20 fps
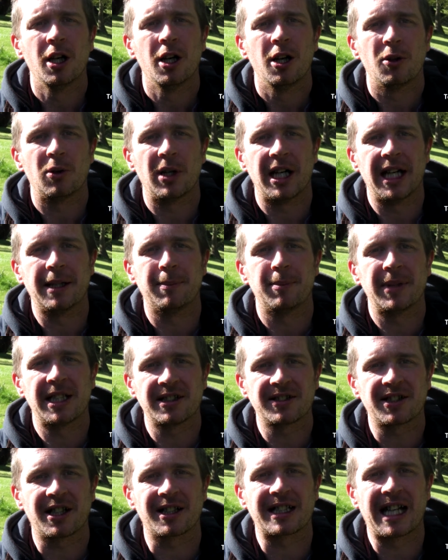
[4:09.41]
when
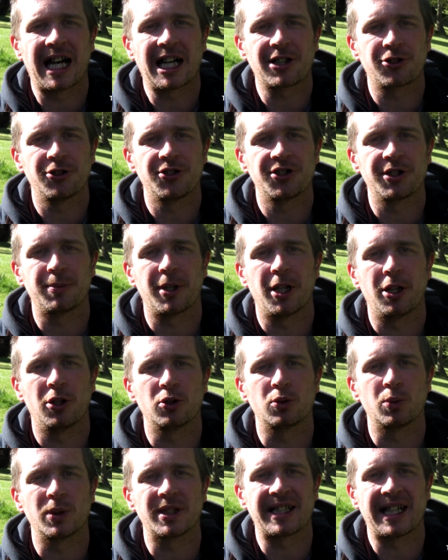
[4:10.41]
Minister Catherine Zappone
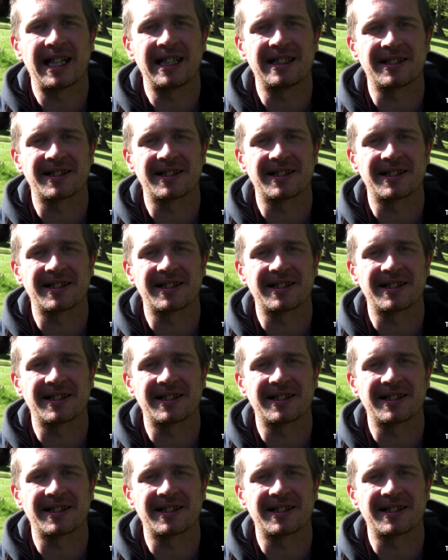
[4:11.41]
will take the